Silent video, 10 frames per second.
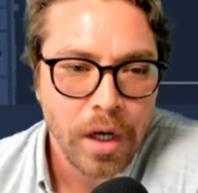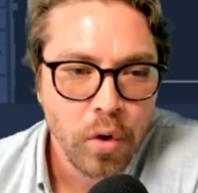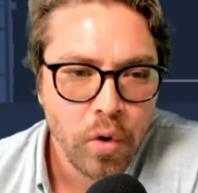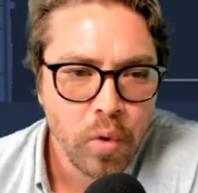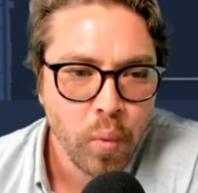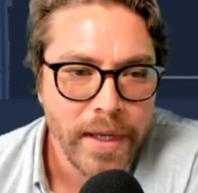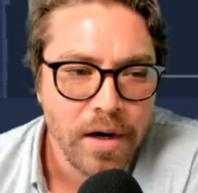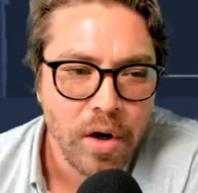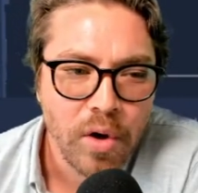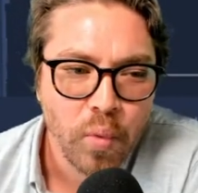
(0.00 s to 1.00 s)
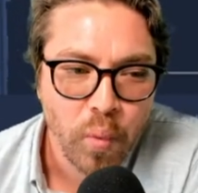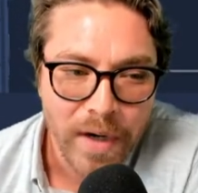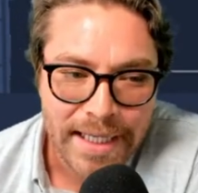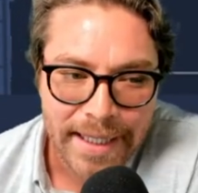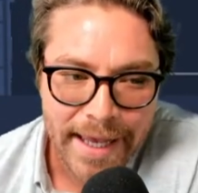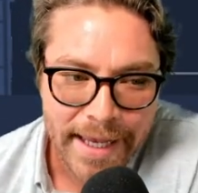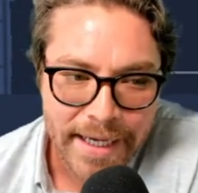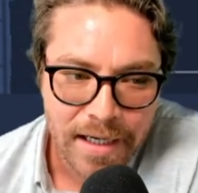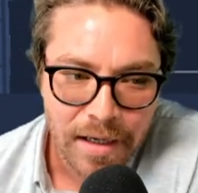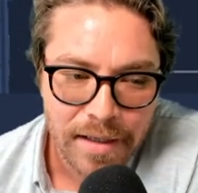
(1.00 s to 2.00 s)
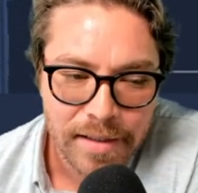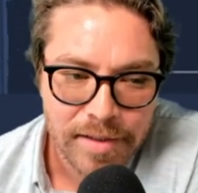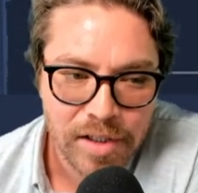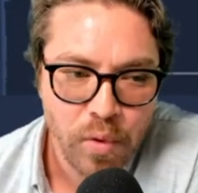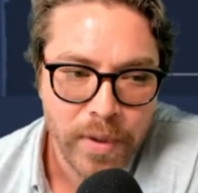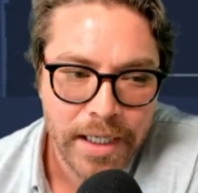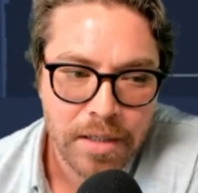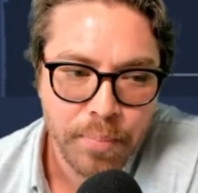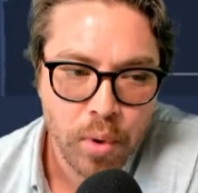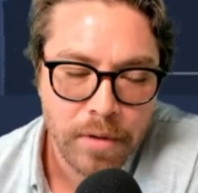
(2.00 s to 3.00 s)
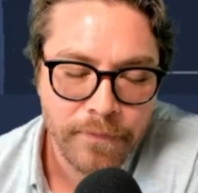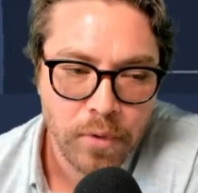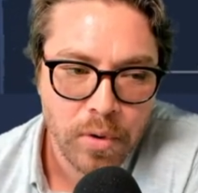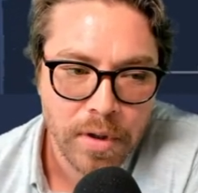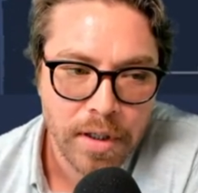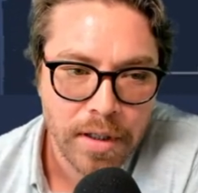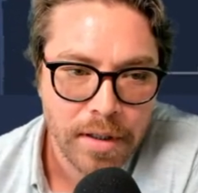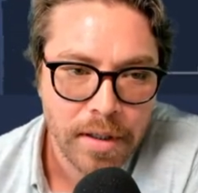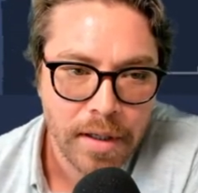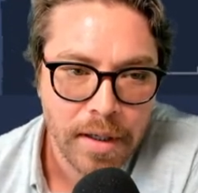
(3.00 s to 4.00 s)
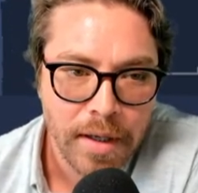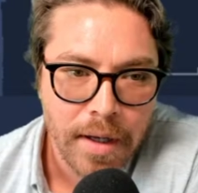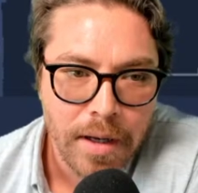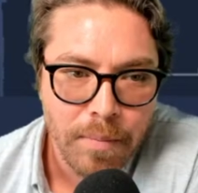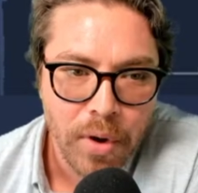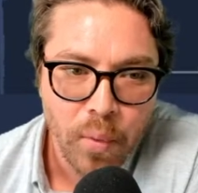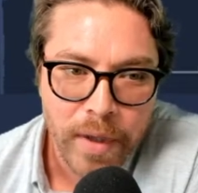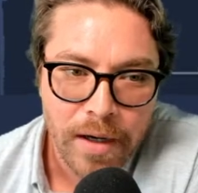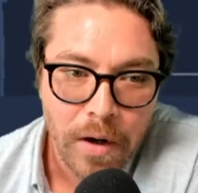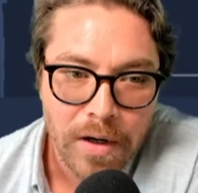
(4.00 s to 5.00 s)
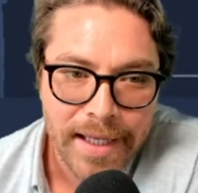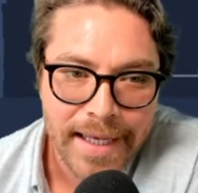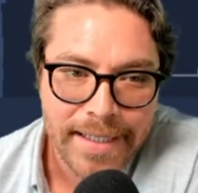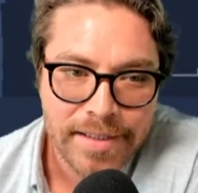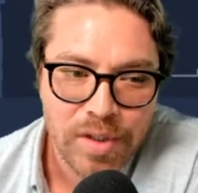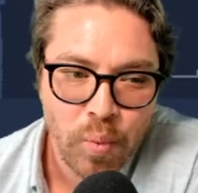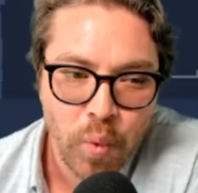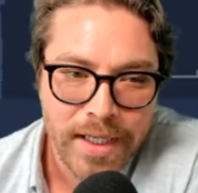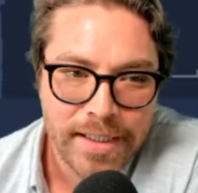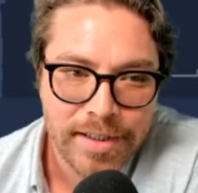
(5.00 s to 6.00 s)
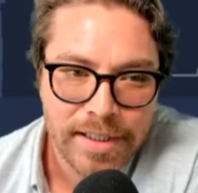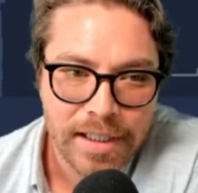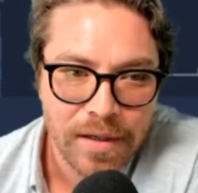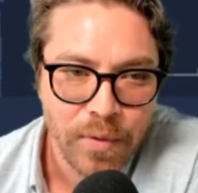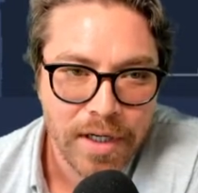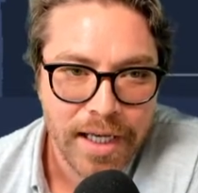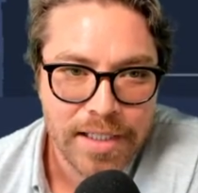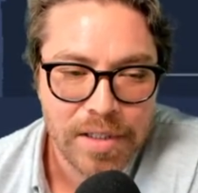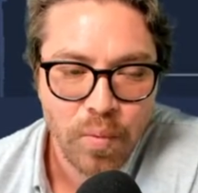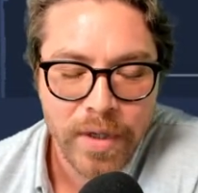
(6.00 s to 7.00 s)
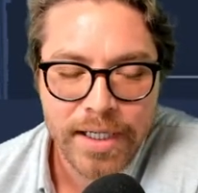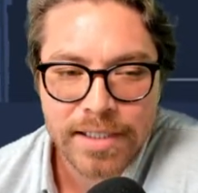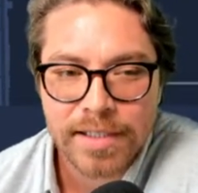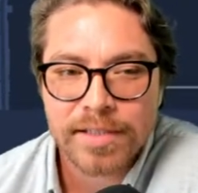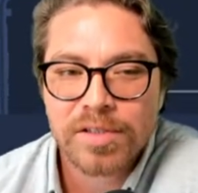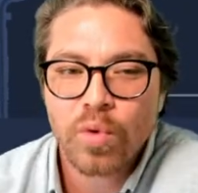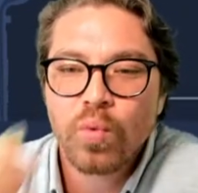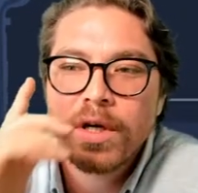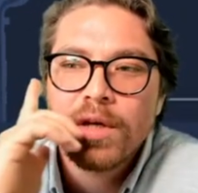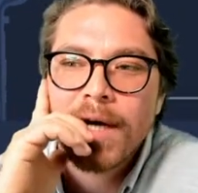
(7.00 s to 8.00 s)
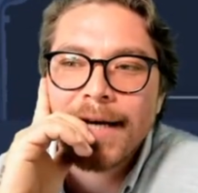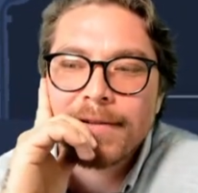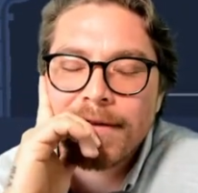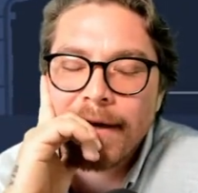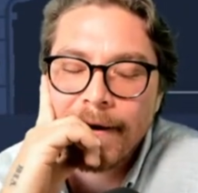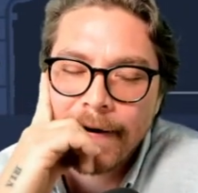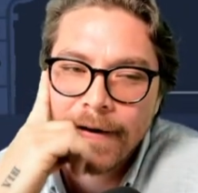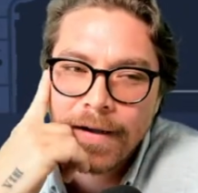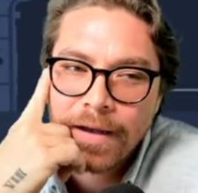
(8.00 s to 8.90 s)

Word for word: Oh, we are relayed, so we need to port forward, but we are getting some witnessing. We're getting some witnessing. So, what do you guys think?